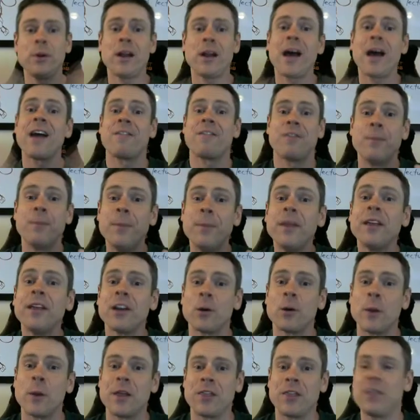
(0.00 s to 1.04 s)
I are familiar
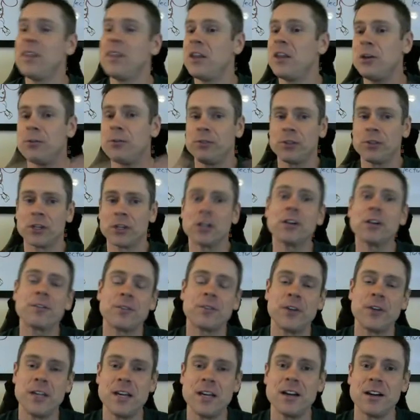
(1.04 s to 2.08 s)
with and that you've learned for
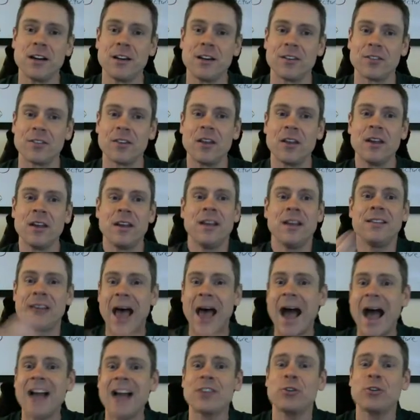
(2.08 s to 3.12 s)
years is
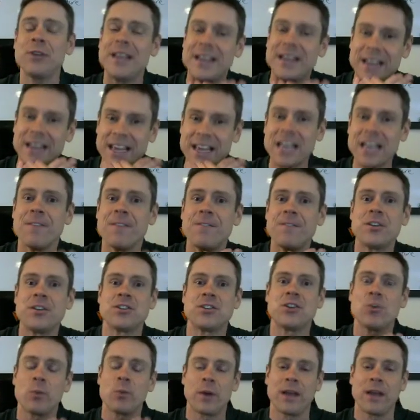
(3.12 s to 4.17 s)
actually an
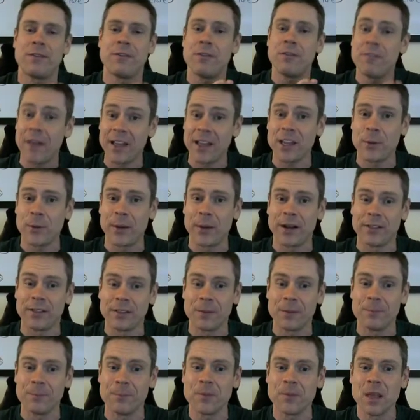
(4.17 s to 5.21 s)
inefficient way of evaluating
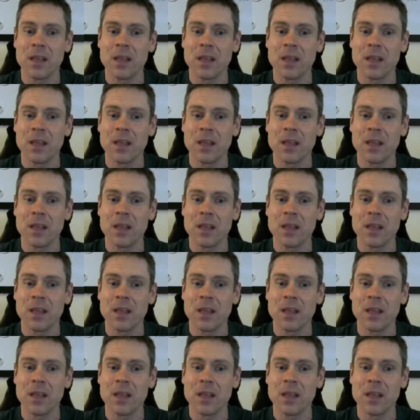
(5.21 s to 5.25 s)
them.